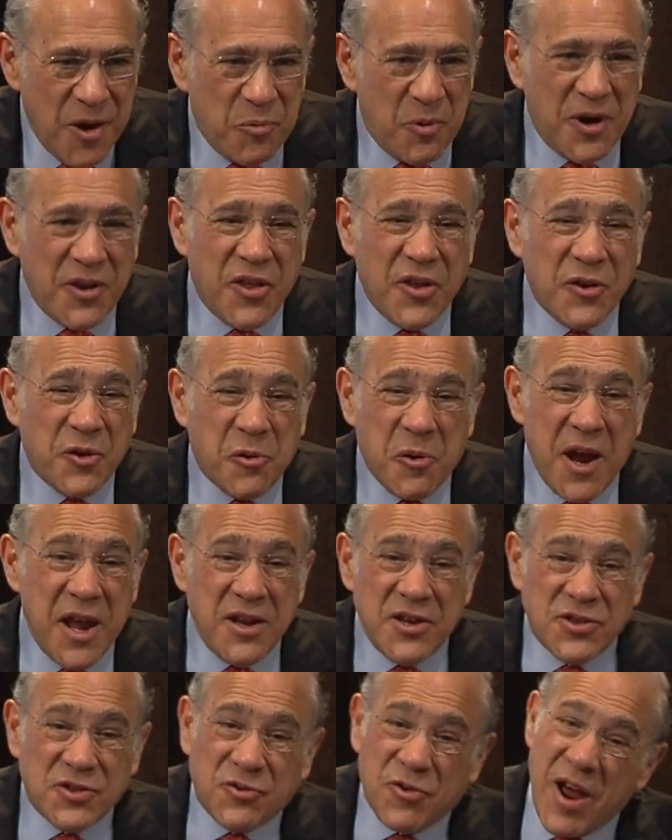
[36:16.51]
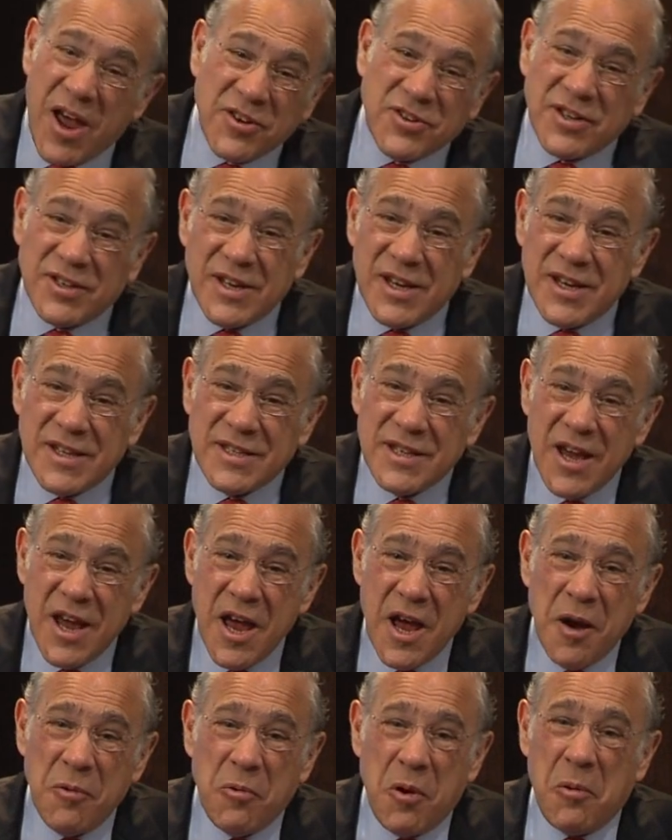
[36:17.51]
One of the greatest tragedies,
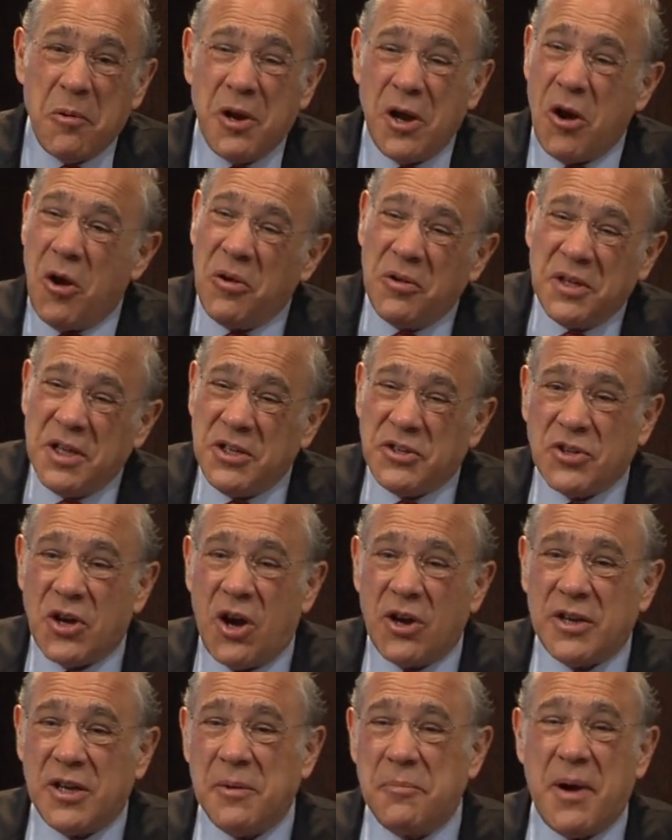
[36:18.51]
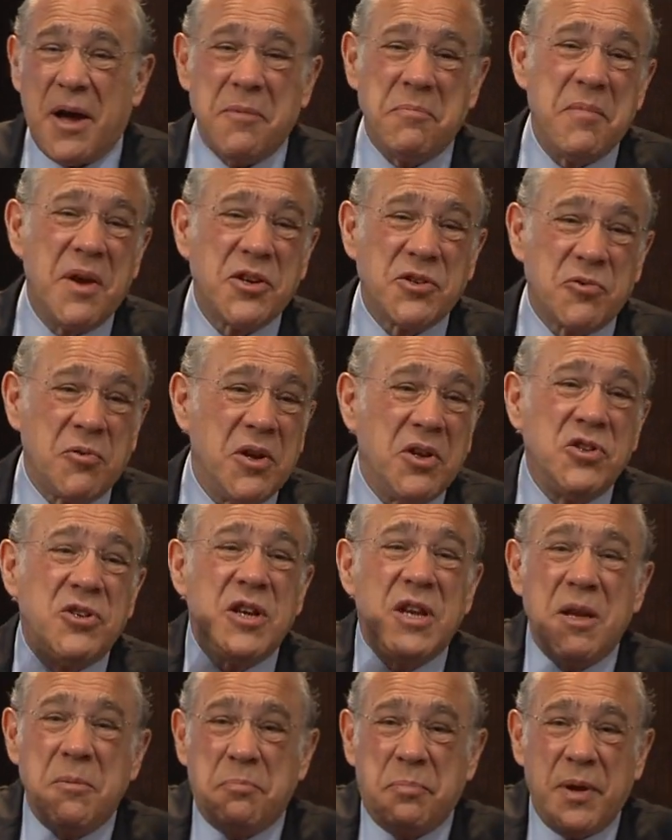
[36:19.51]
where we're only talking about measuring
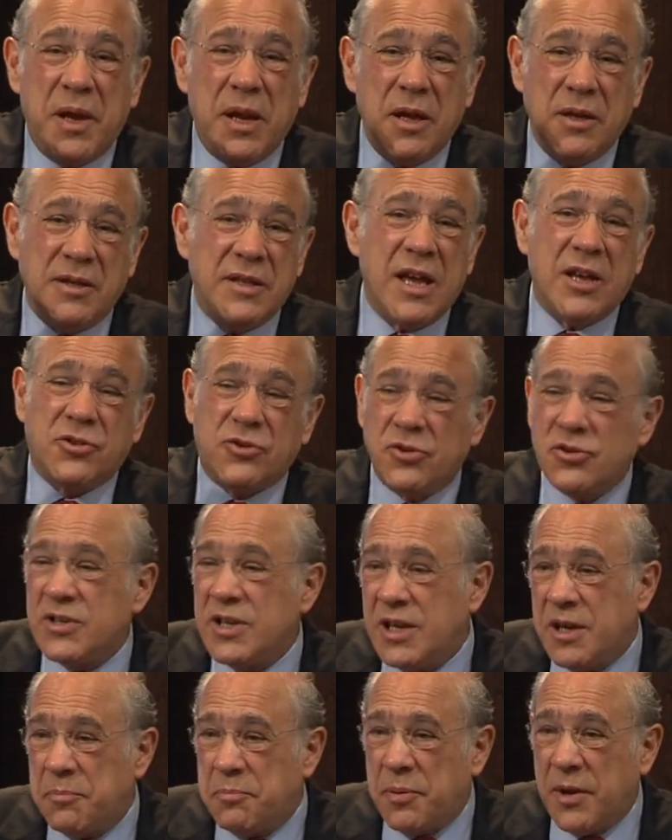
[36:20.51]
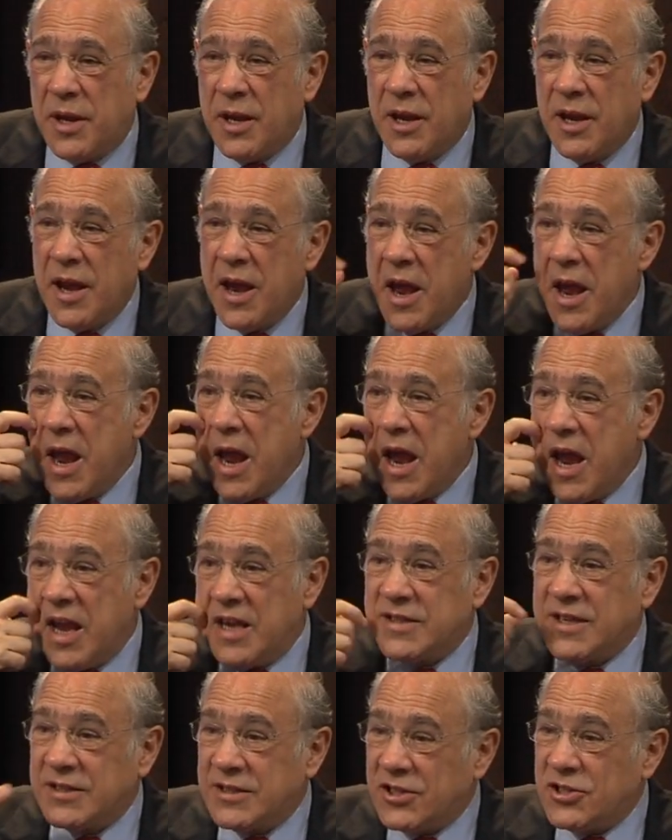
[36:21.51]
GDP, debt to GDP,
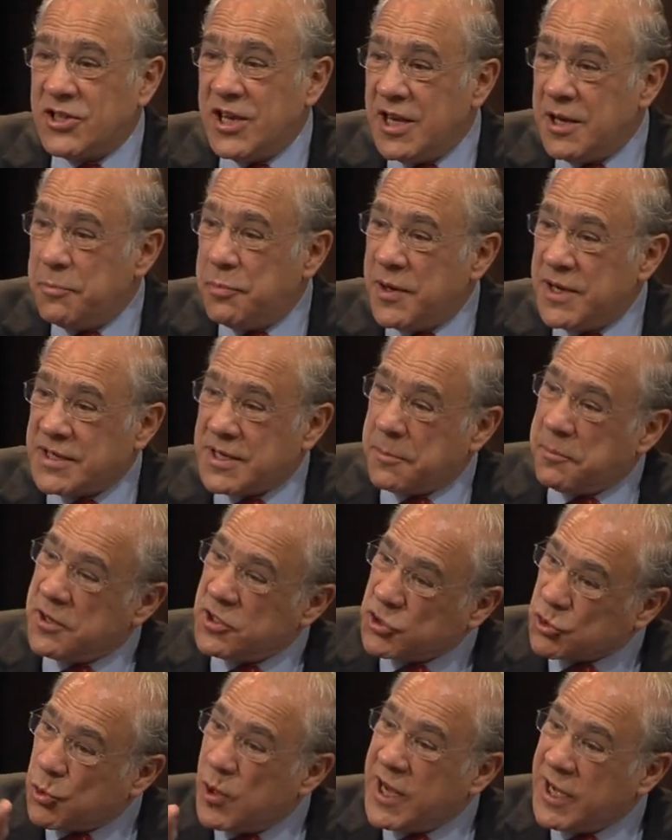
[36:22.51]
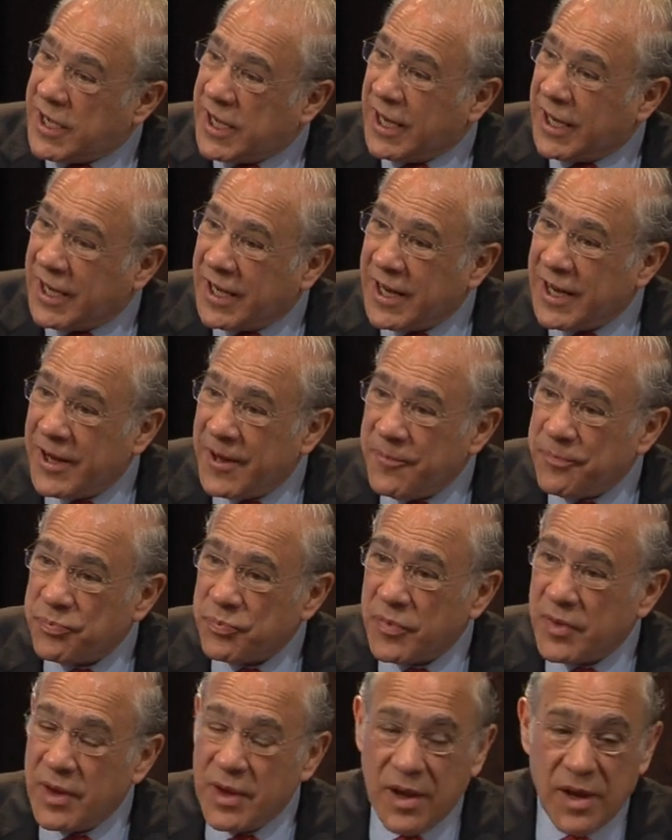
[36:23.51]
is that the GDPs have been shrinking.
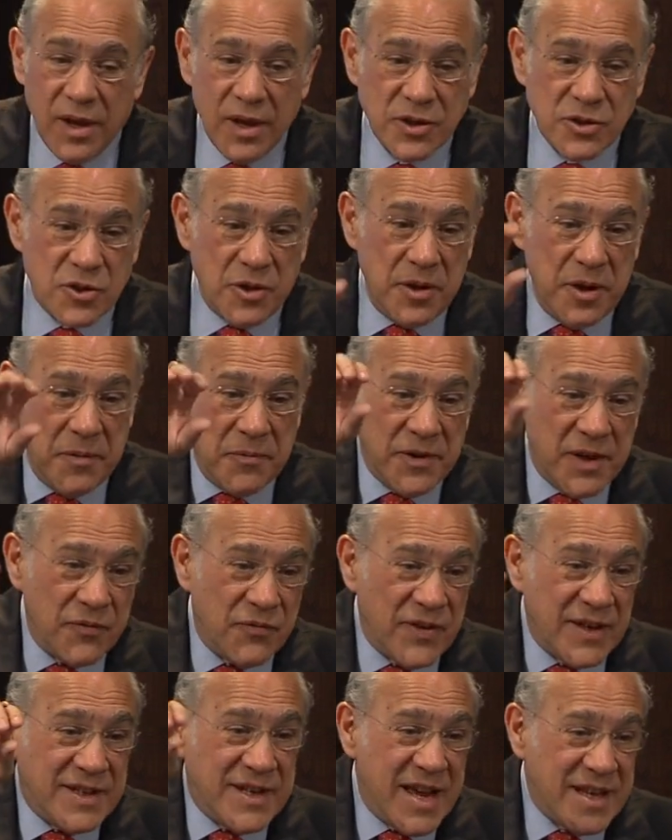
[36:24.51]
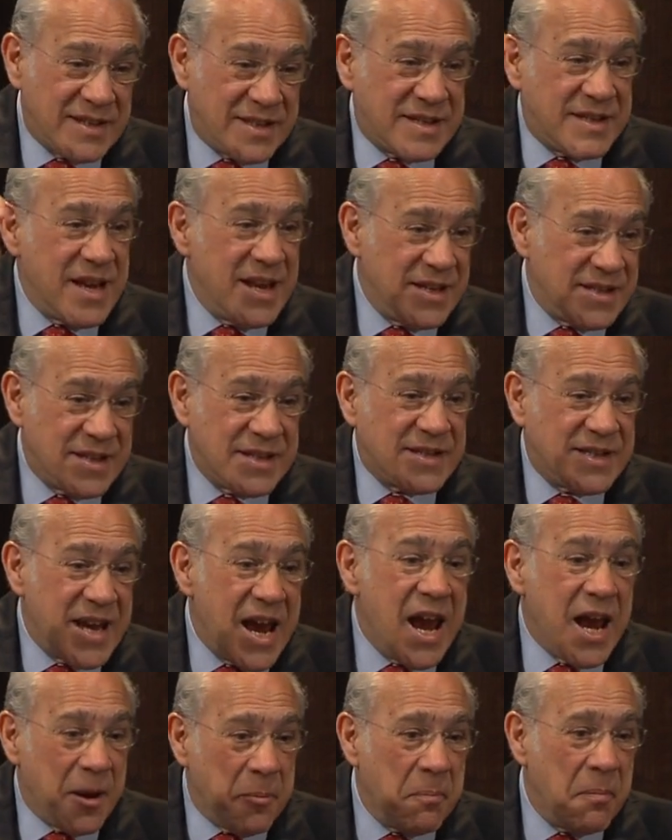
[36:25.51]
So even if the debt stays the
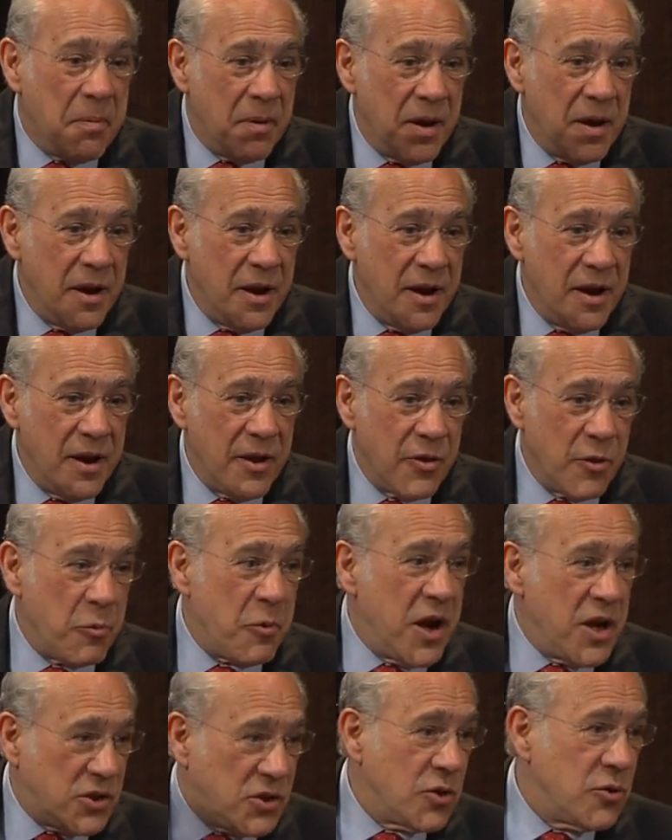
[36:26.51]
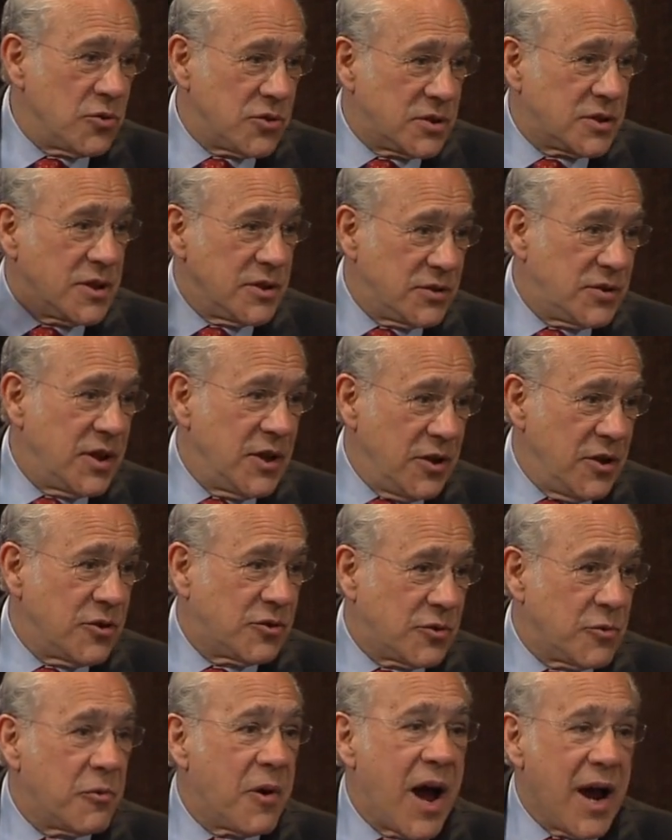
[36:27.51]
same, the ratios continue
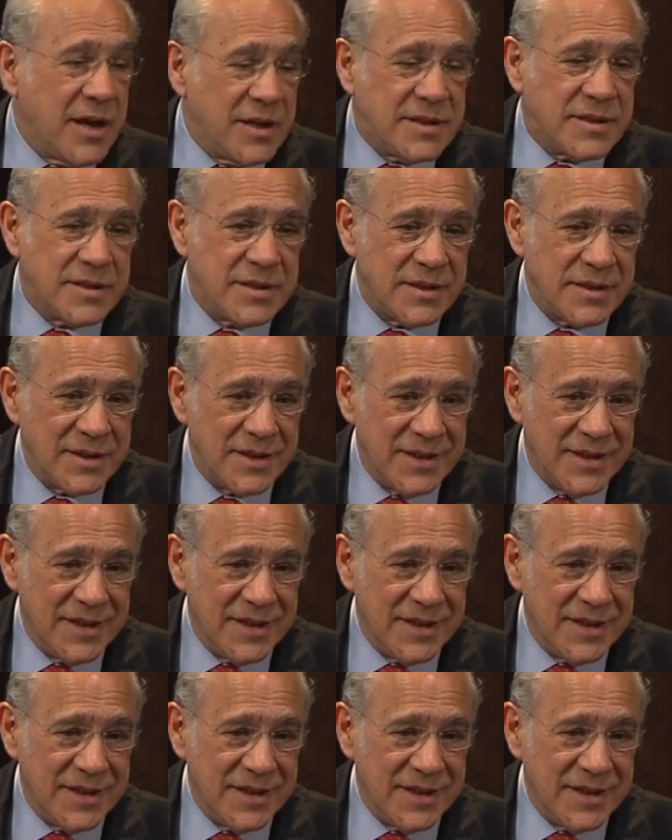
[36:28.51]
to rise.